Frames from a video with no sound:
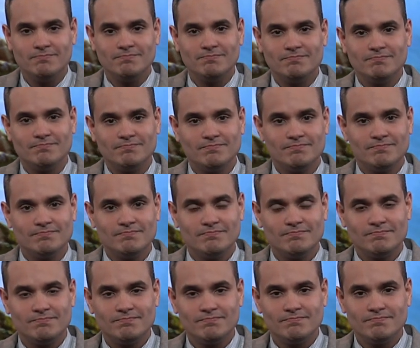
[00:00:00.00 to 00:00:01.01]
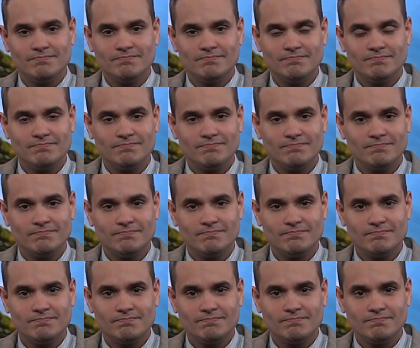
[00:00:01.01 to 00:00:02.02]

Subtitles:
No one is speaking in this clip.